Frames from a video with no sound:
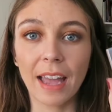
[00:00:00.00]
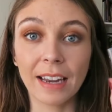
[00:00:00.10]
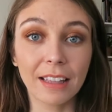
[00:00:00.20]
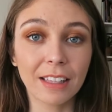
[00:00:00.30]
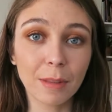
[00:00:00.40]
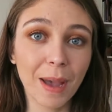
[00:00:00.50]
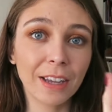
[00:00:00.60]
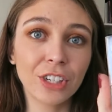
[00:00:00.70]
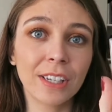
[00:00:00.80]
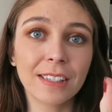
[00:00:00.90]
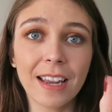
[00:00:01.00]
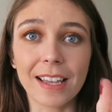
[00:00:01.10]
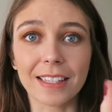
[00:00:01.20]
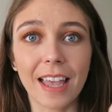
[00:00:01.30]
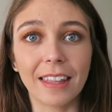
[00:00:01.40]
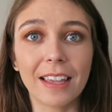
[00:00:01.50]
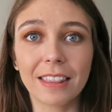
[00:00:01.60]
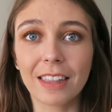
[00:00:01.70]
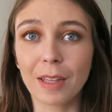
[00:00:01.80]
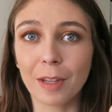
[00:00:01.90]
And I think the packaging is nice. I
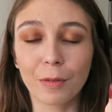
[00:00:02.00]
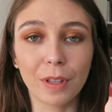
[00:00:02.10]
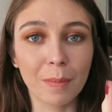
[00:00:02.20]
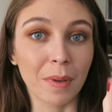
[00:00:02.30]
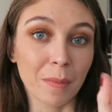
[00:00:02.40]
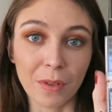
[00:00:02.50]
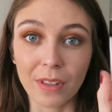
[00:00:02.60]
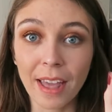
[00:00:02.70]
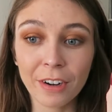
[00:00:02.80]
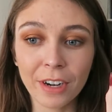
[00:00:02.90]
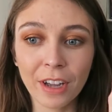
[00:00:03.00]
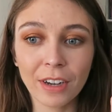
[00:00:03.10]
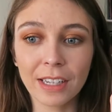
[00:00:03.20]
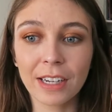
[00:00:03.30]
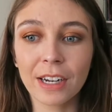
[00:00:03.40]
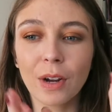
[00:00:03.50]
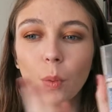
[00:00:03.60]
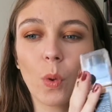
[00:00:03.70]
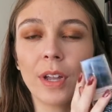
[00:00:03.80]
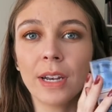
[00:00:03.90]
like the really minimal lettering on
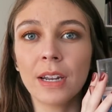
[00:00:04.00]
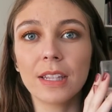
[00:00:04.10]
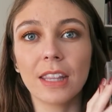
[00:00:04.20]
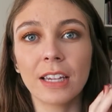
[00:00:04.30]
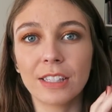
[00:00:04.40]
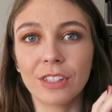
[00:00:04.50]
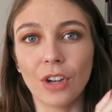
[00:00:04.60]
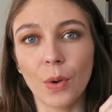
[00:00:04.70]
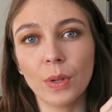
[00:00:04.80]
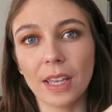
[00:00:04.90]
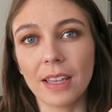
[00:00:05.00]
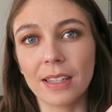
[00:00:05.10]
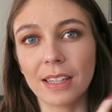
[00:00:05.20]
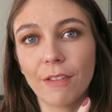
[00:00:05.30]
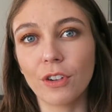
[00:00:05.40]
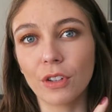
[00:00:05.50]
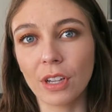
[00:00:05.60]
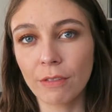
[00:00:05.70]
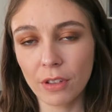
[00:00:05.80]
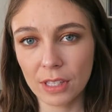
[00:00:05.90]
here. One thing to note is if you're
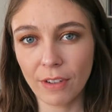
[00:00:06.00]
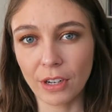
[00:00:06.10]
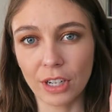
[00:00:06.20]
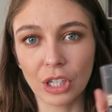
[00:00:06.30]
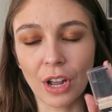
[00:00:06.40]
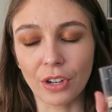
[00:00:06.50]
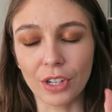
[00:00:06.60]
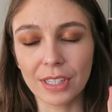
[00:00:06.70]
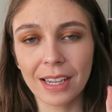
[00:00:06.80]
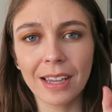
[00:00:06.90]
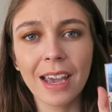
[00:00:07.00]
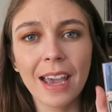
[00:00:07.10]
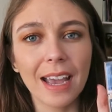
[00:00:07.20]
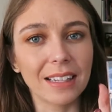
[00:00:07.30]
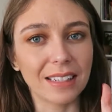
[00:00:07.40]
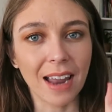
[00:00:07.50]
looking for this foundation on Ulta, it's